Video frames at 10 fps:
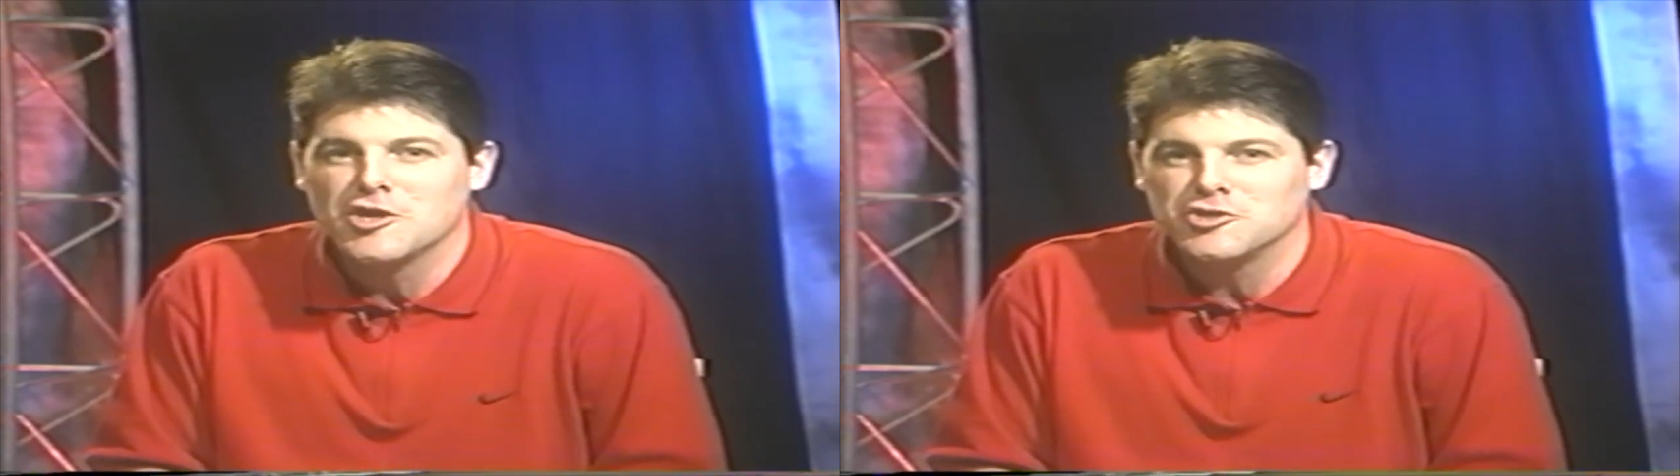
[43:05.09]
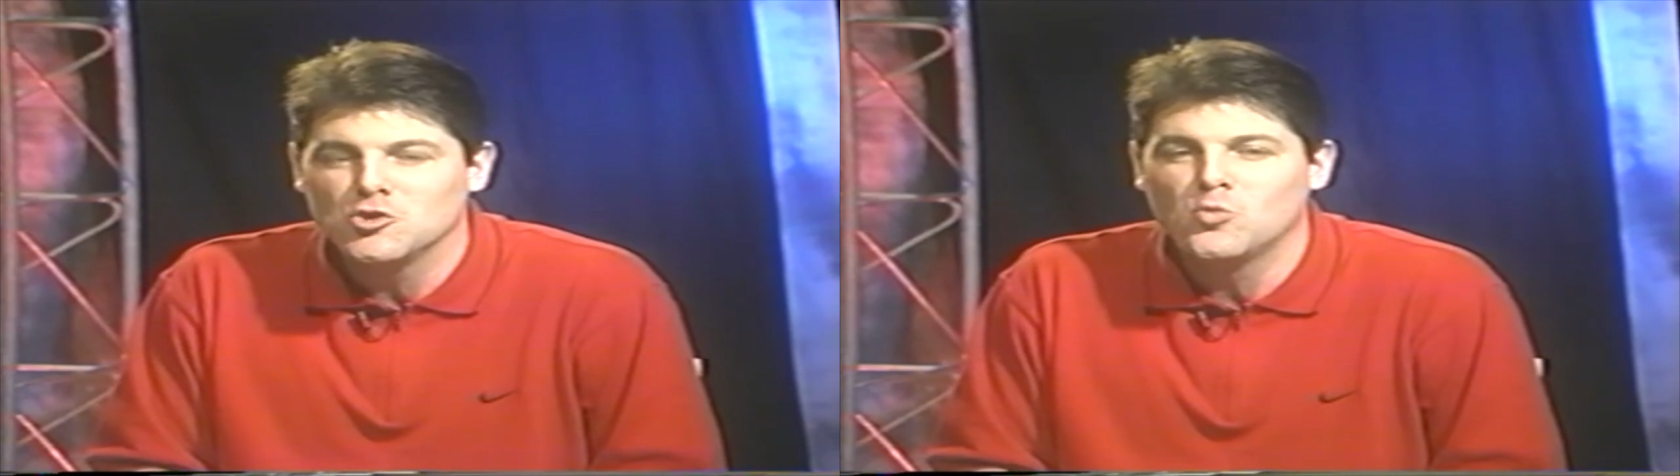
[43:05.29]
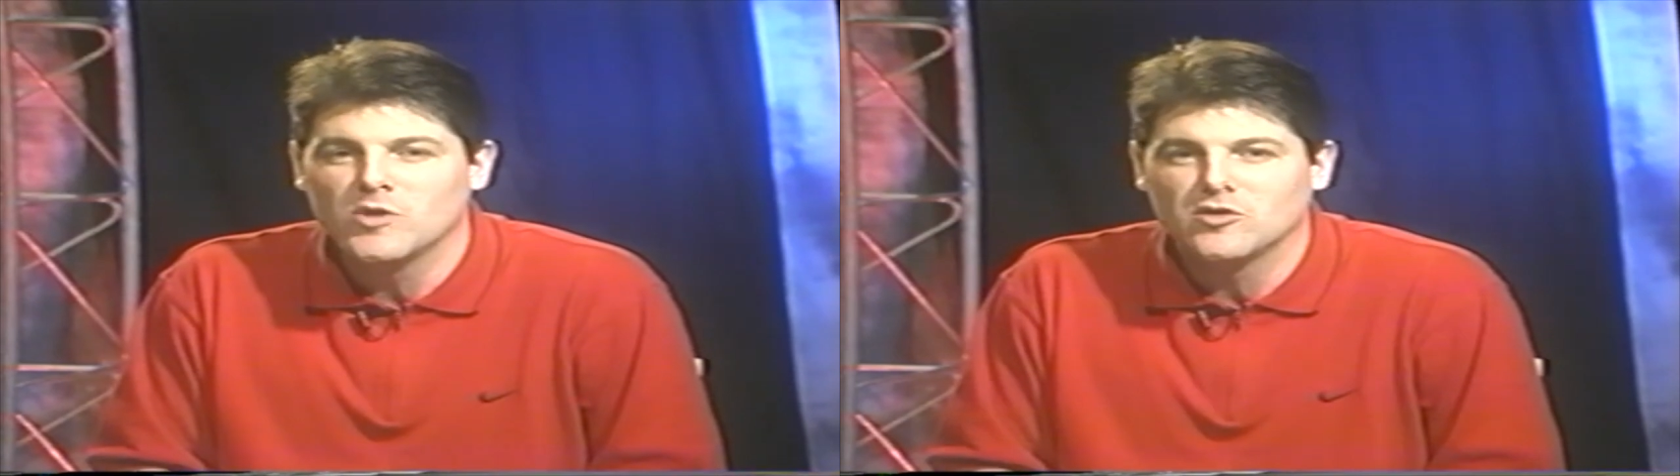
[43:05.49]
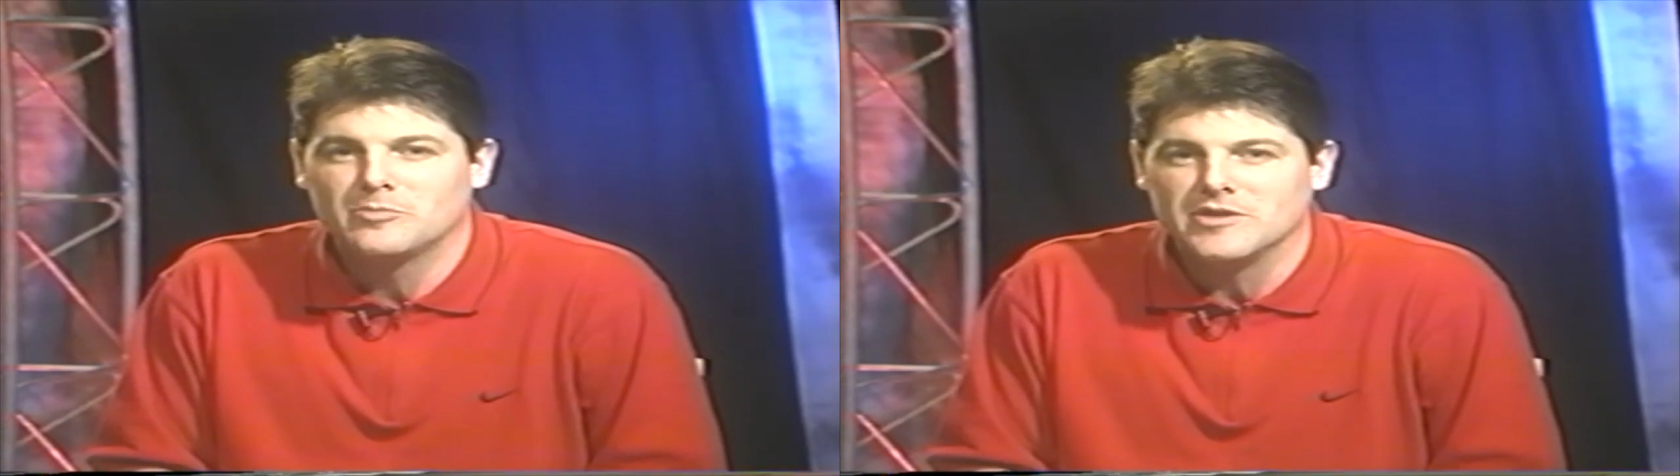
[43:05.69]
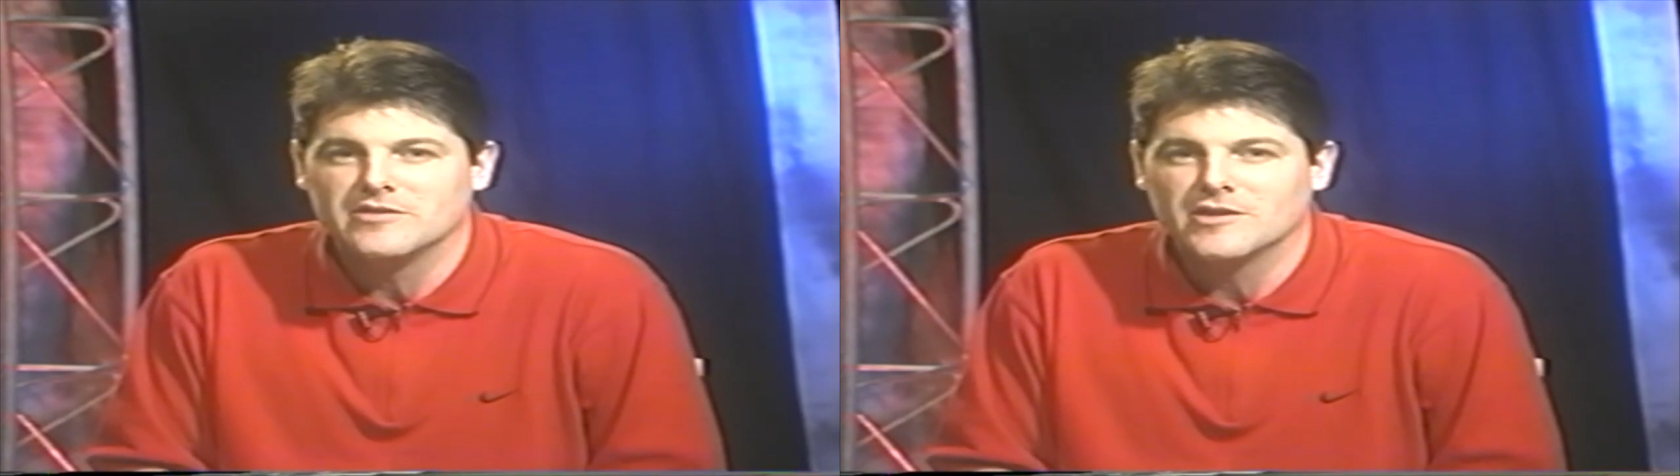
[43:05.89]
you will
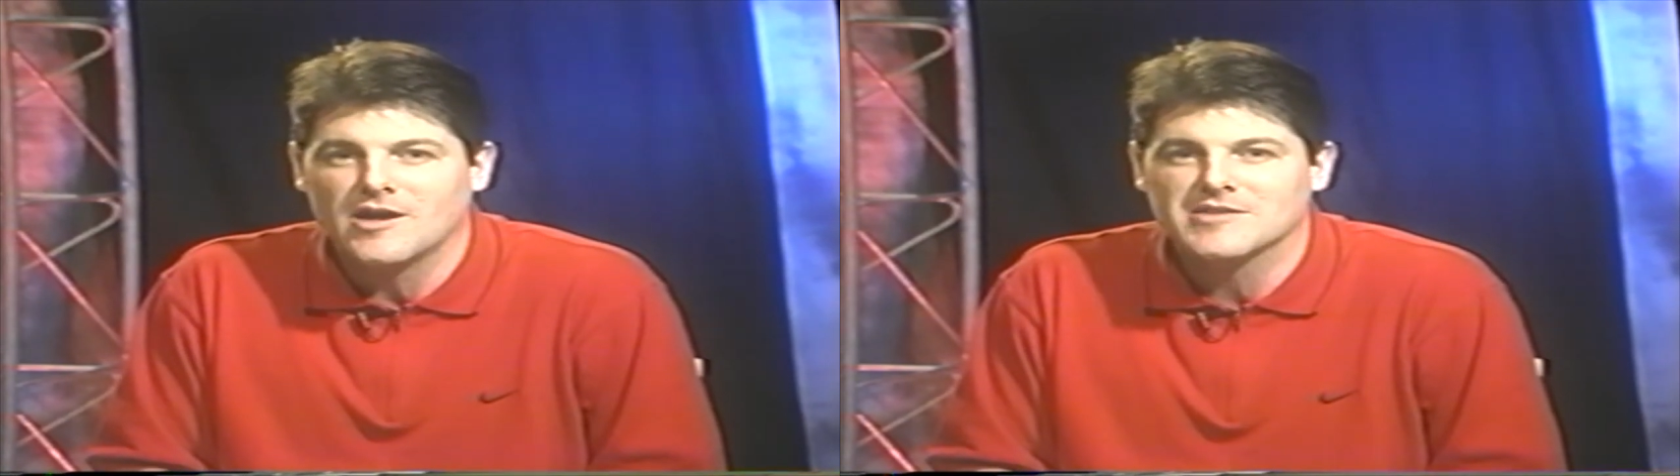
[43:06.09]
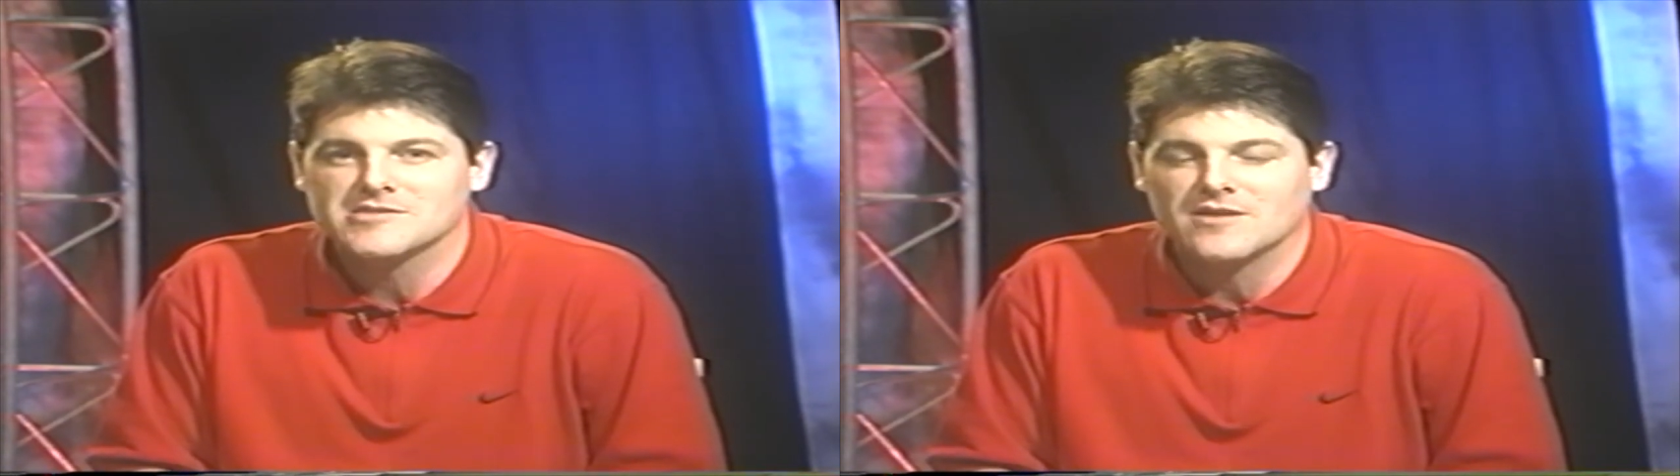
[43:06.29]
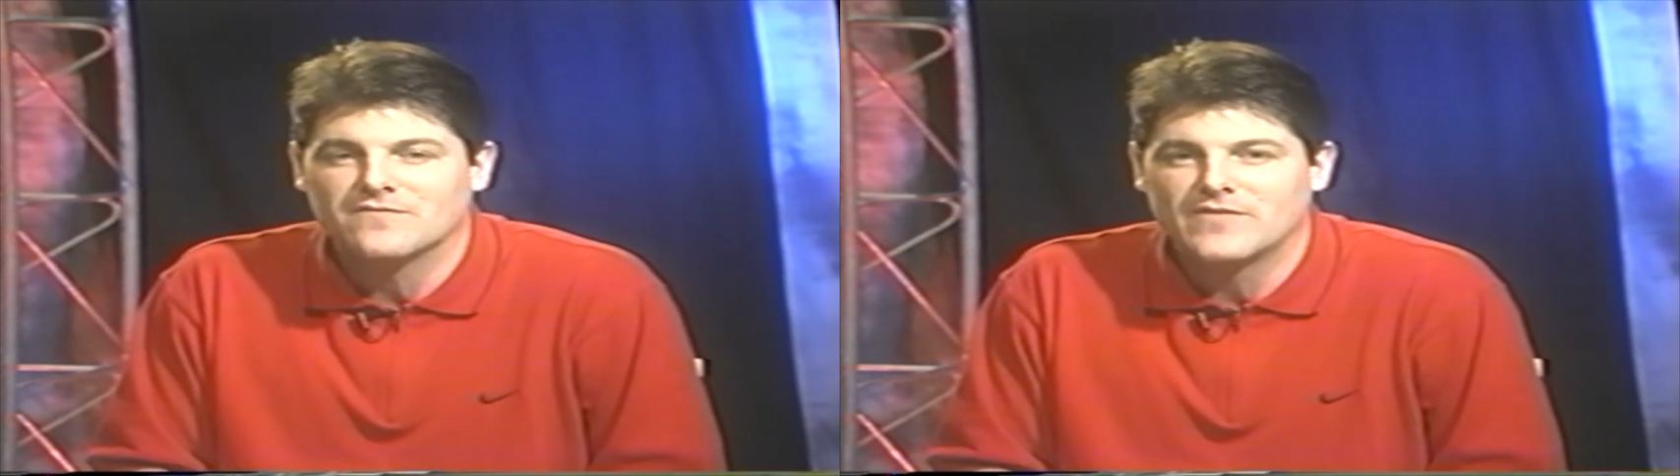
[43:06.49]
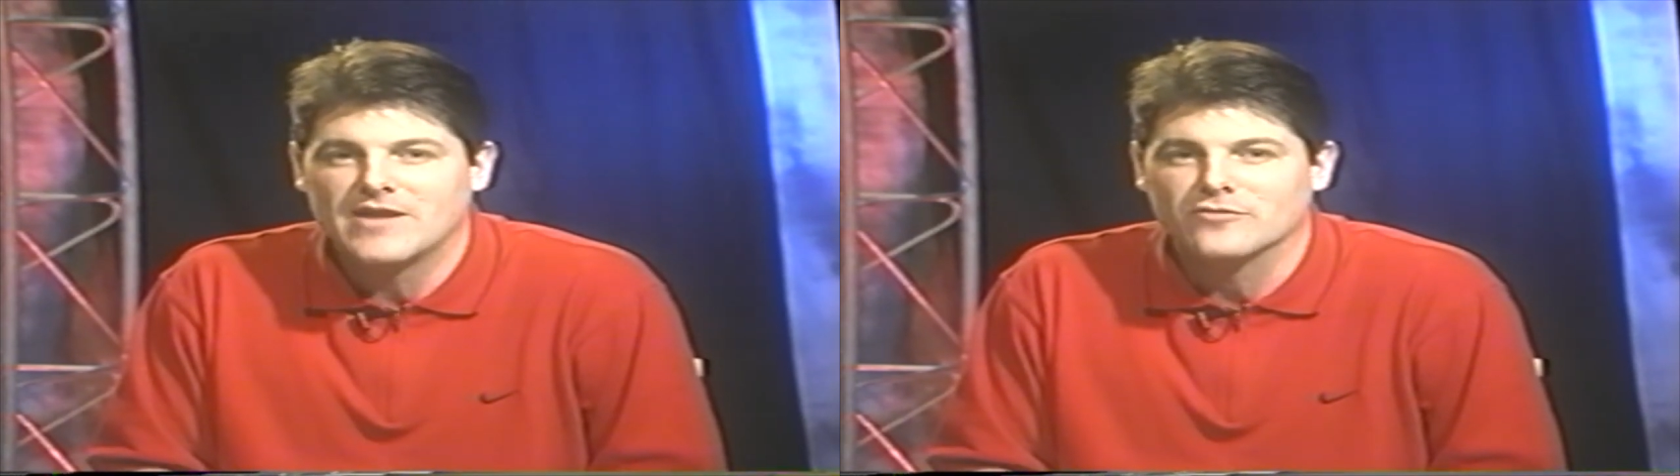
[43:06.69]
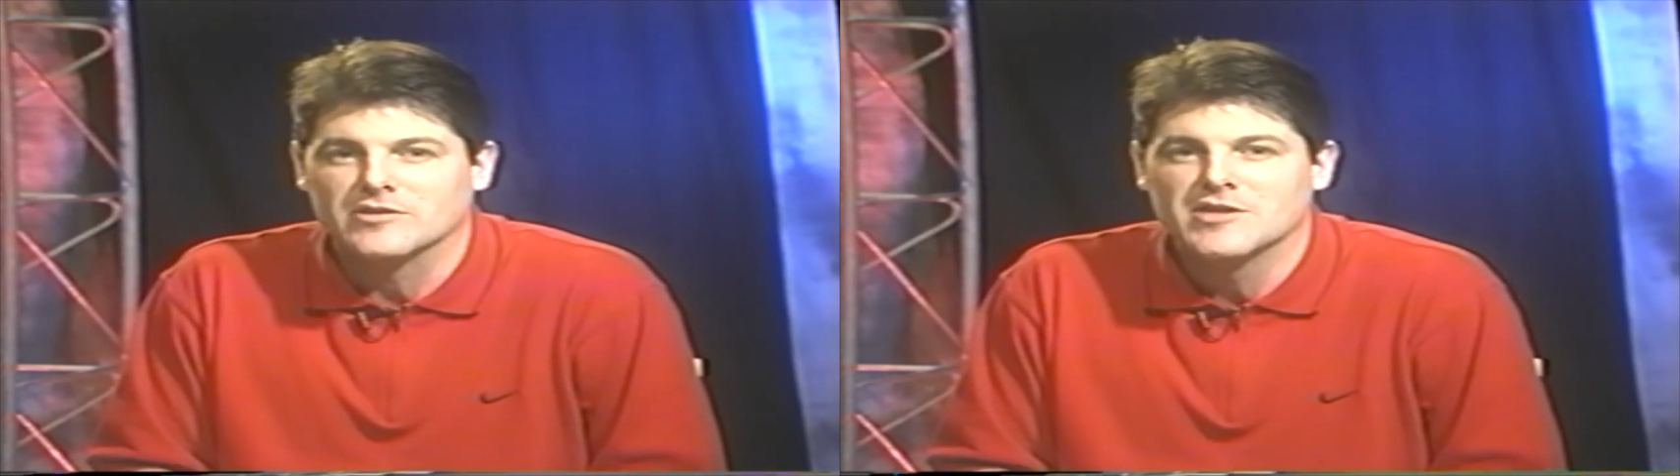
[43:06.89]
be the odds-on
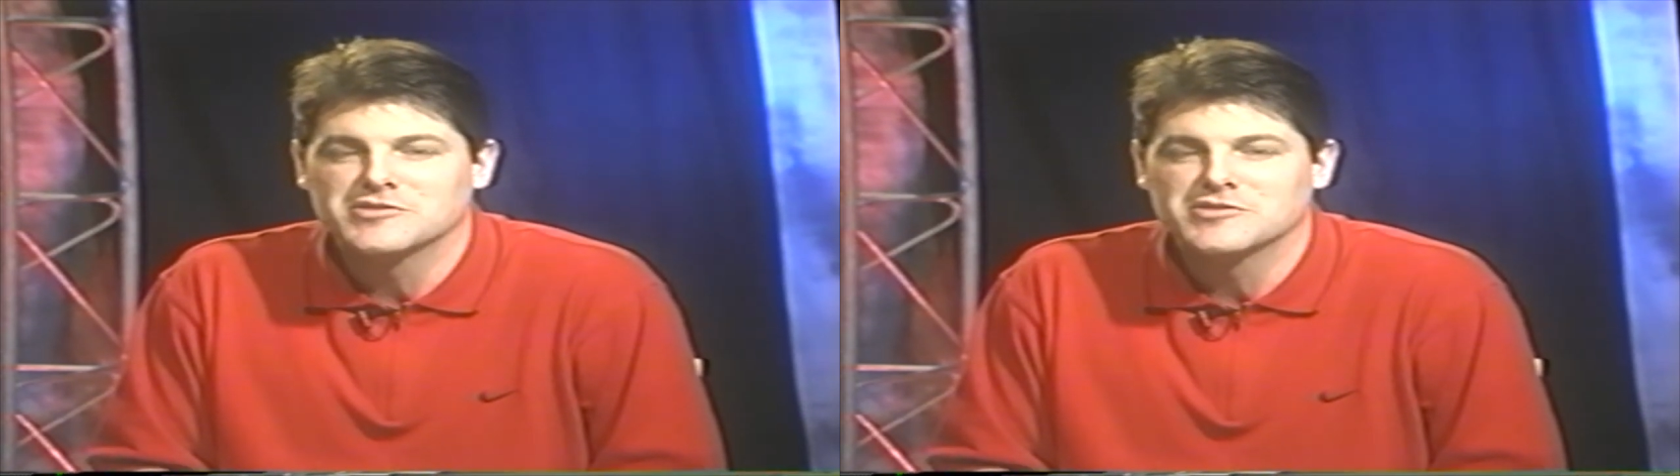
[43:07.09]
favorite